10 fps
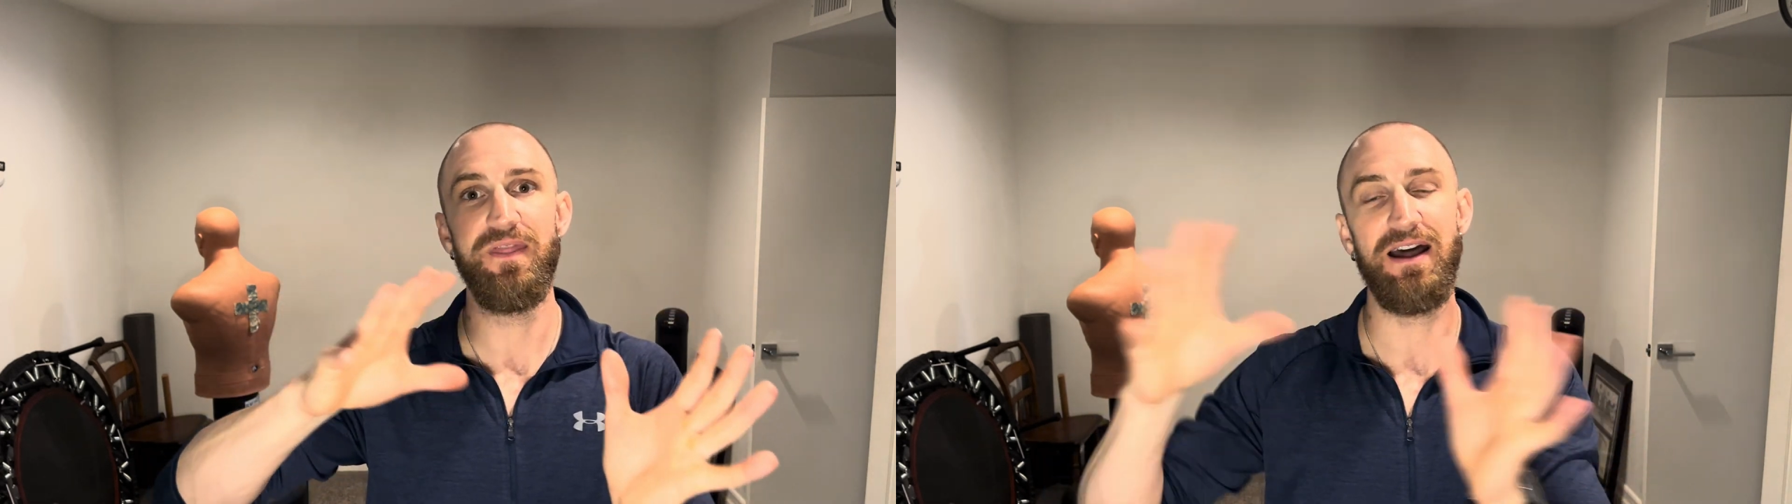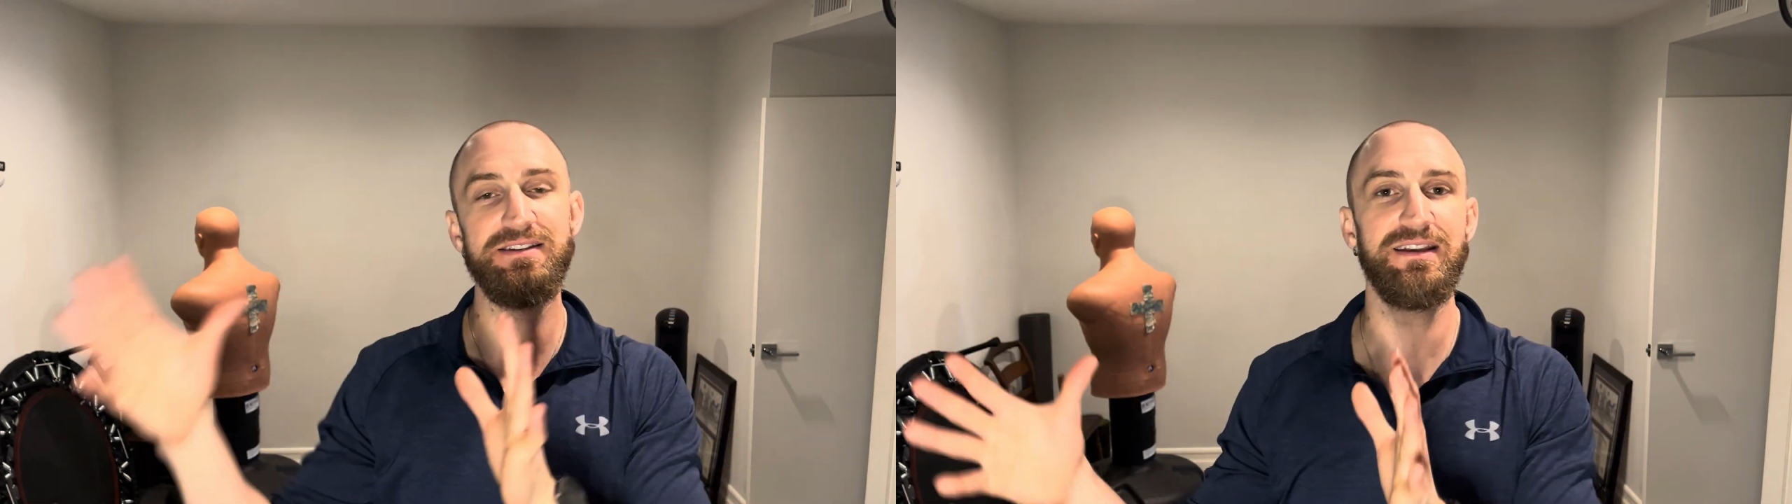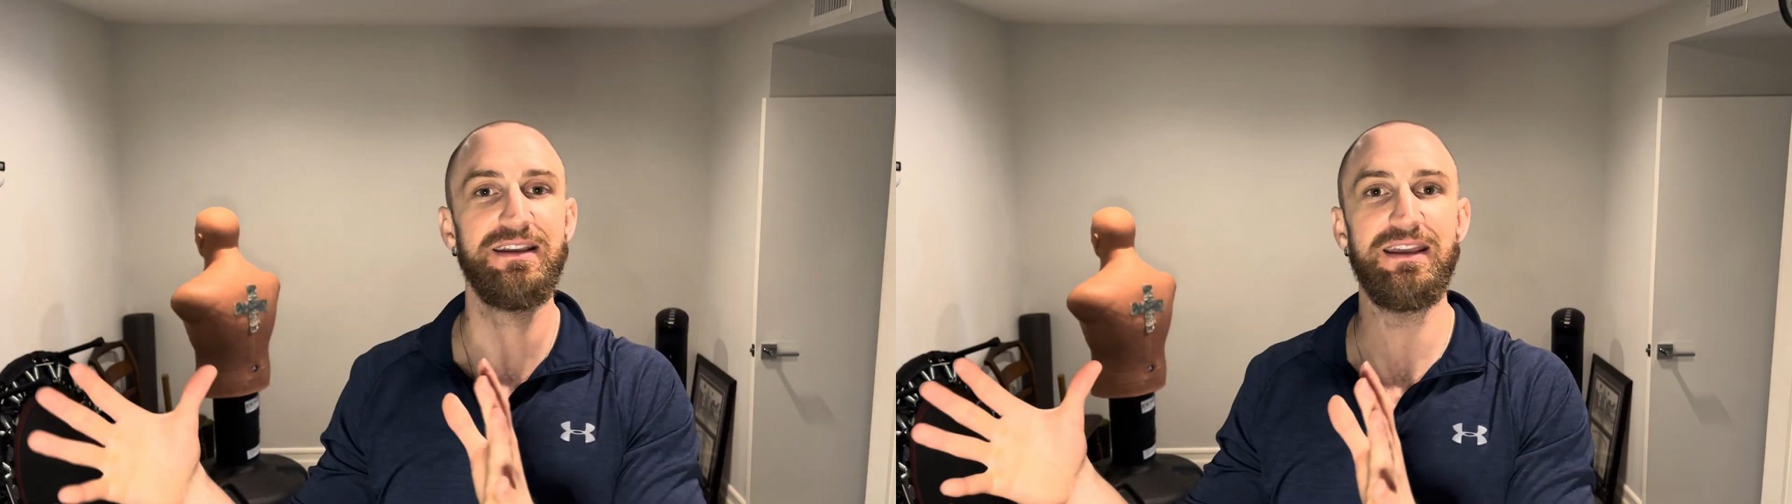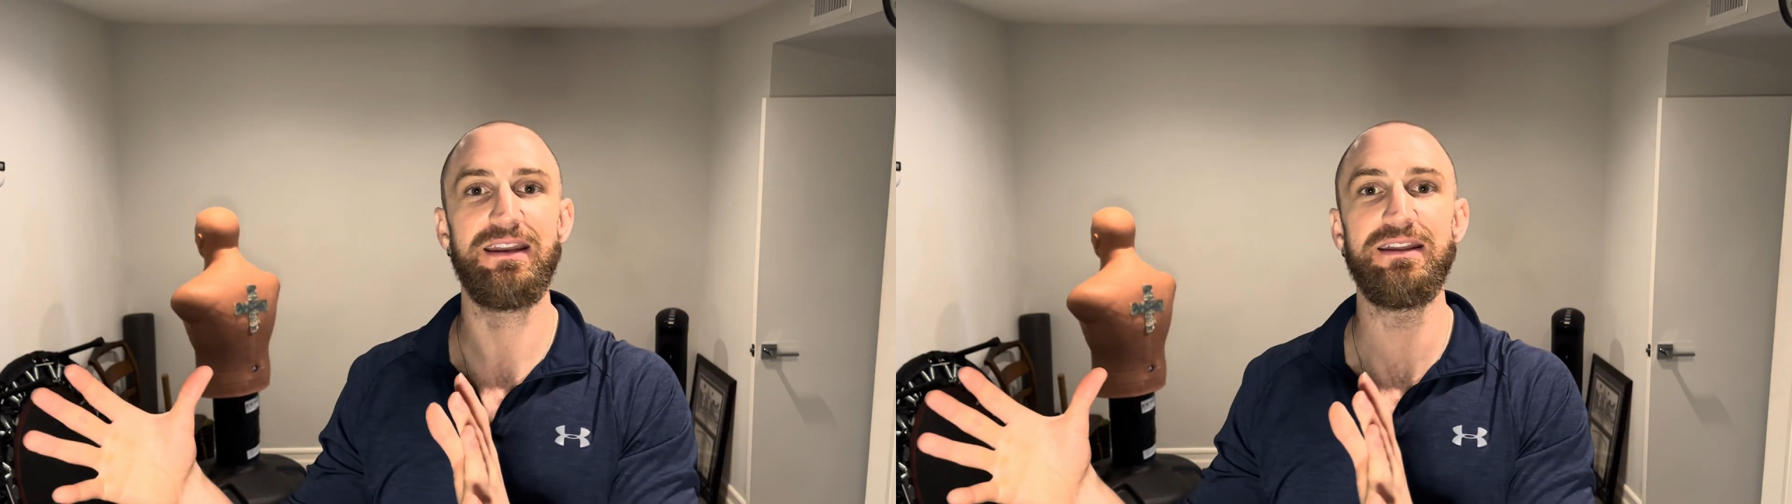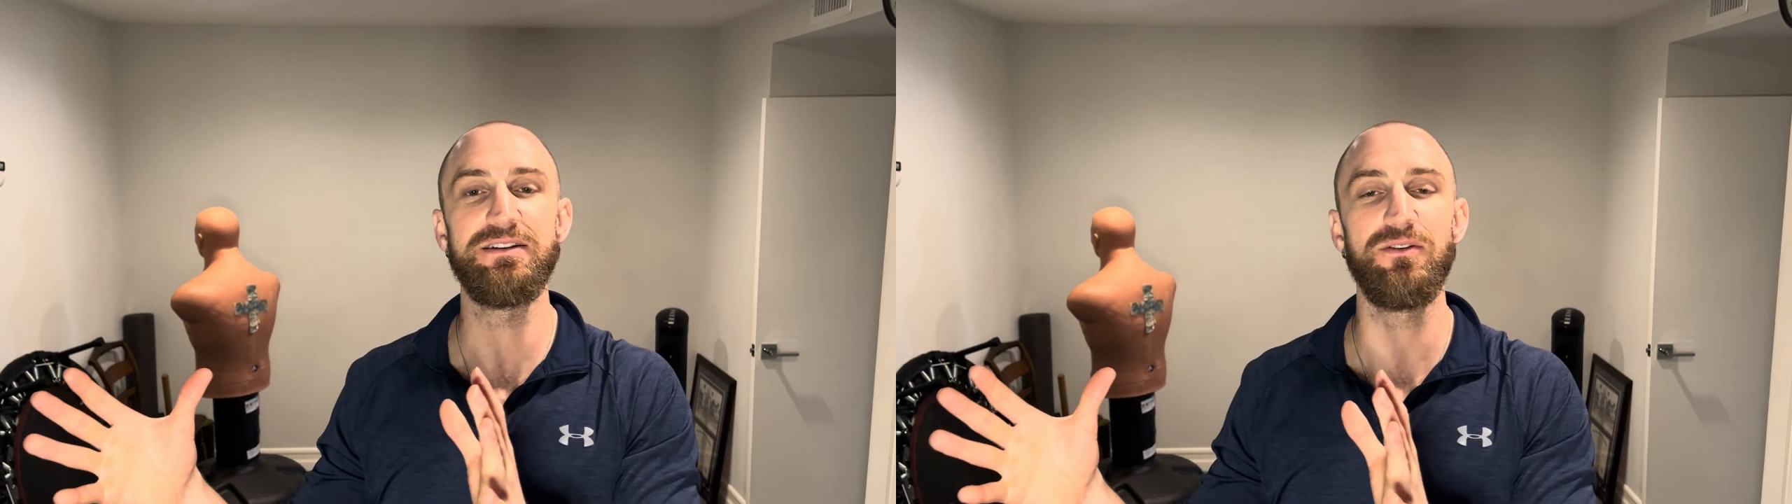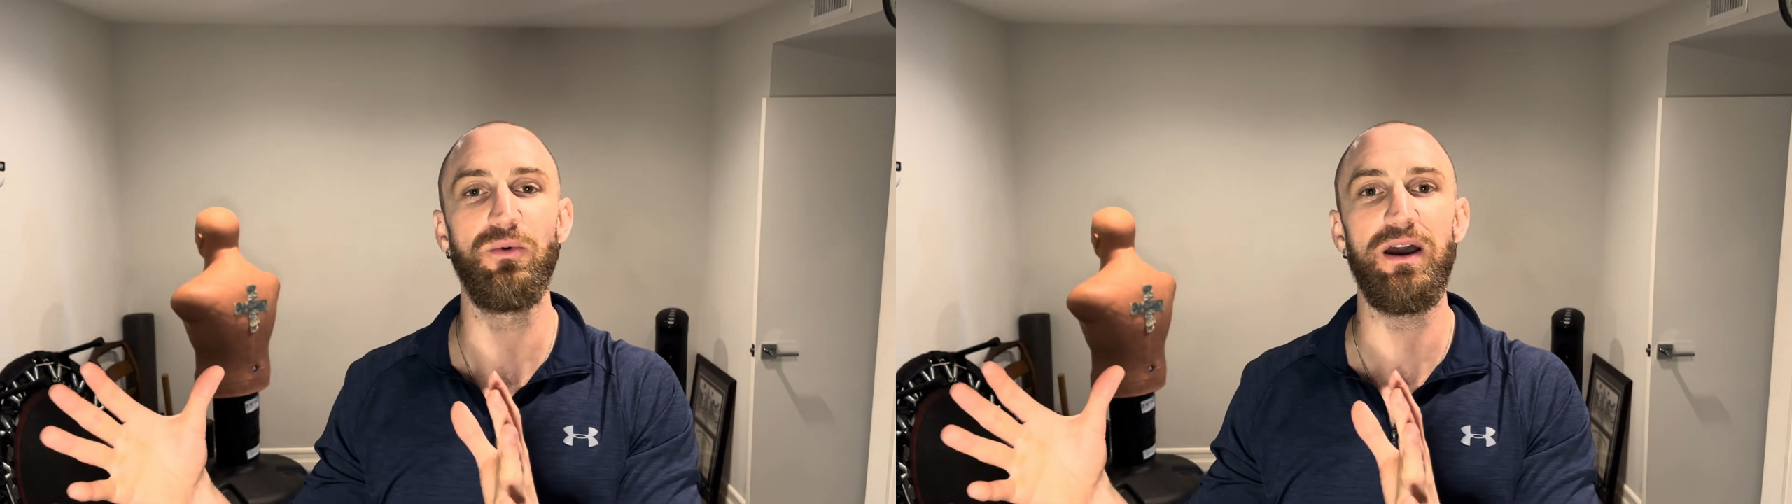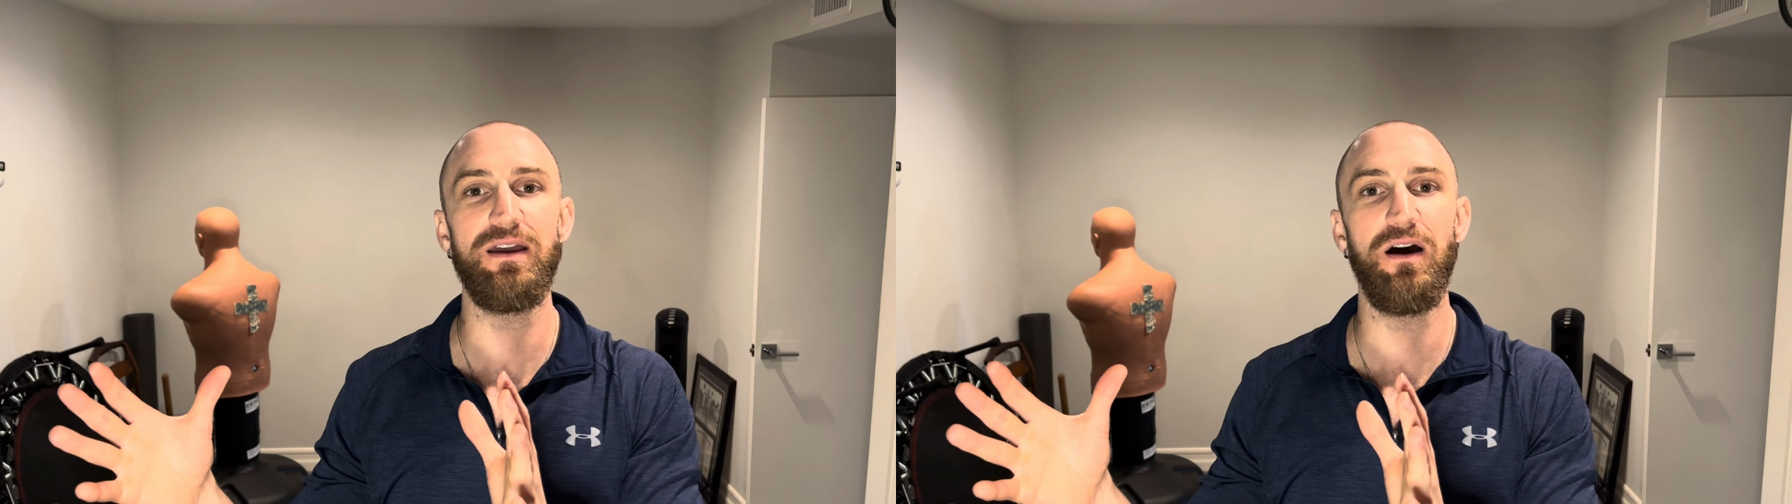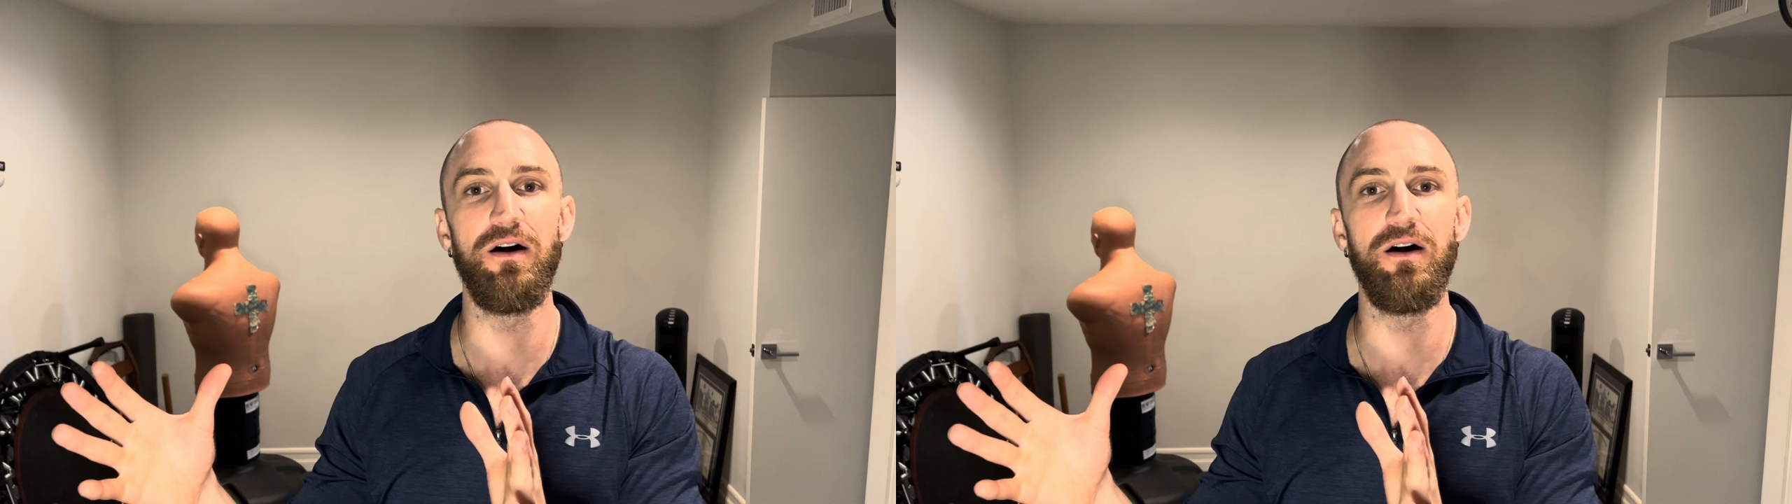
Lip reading: that's going to get in the way